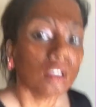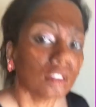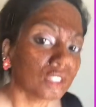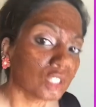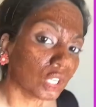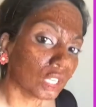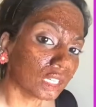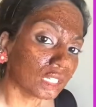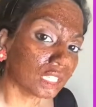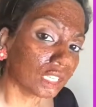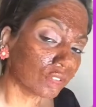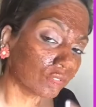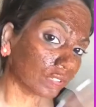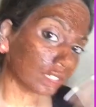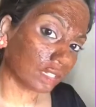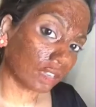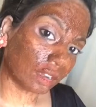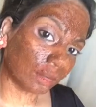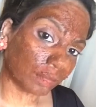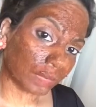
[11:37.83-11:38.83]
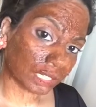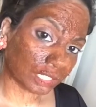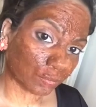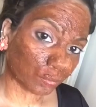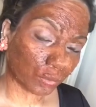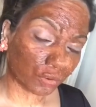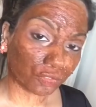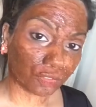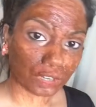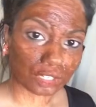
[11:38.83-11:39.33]
So it'll give it a much
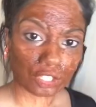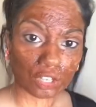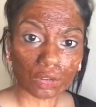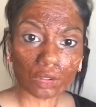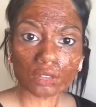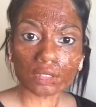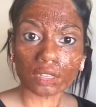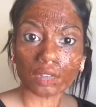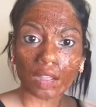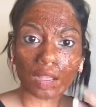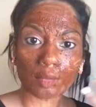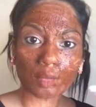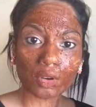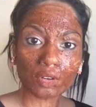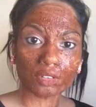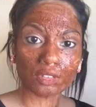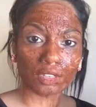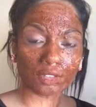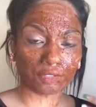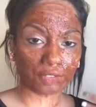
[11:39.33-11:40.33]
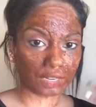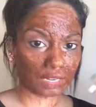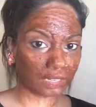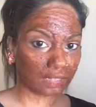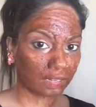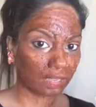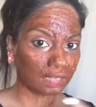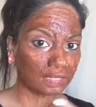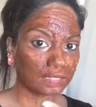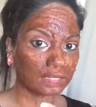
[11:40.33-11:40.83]
more fresher look. So I'm already
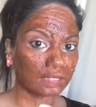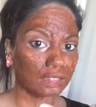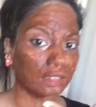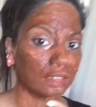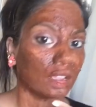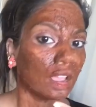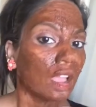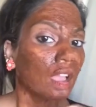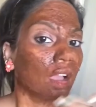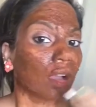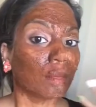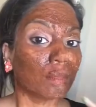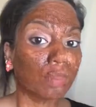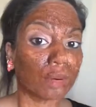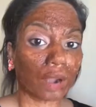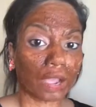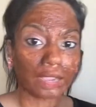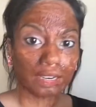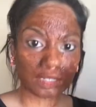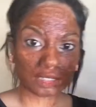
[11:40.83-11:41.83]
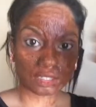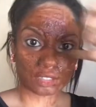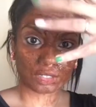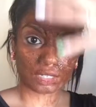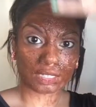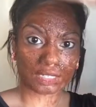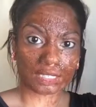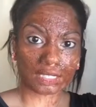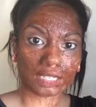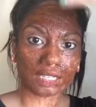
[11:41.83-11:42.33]
feeling nice and bright, and you
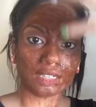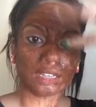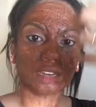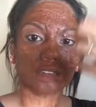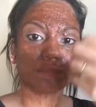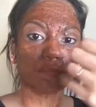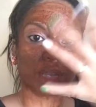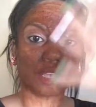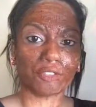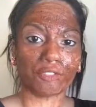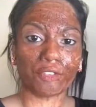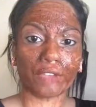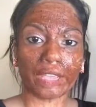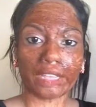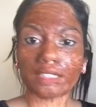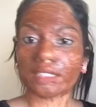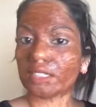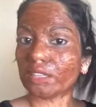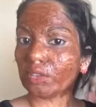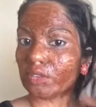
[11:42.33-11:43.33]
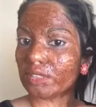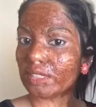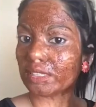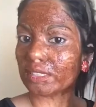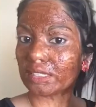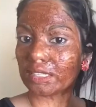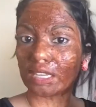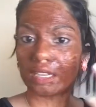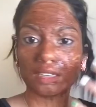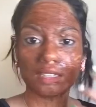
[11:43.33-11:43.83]
can see that my face, you know, the
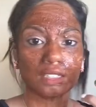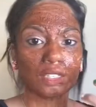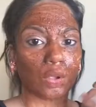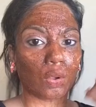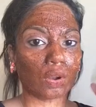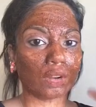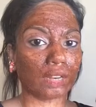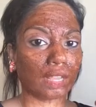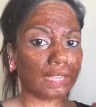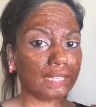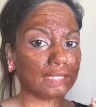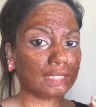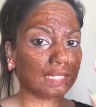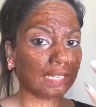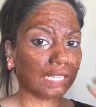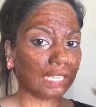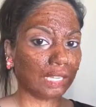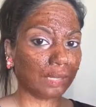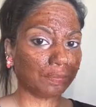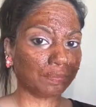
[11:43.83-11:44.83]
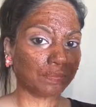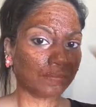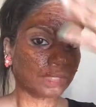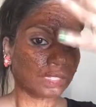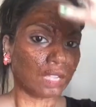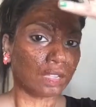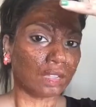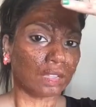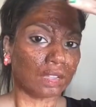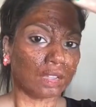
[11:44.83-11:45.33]
skin is all nicely
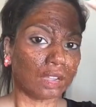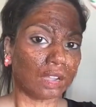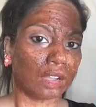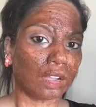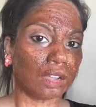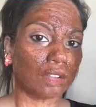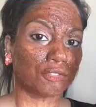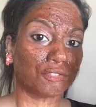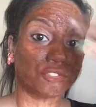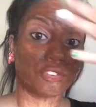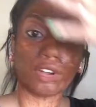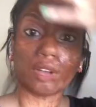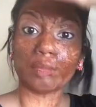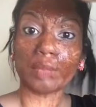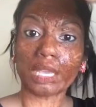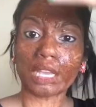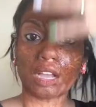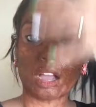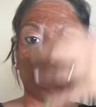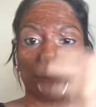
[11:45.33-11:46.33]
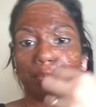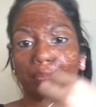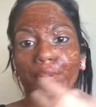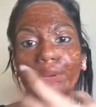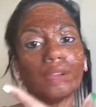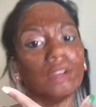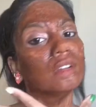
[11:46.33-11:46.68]
firming up,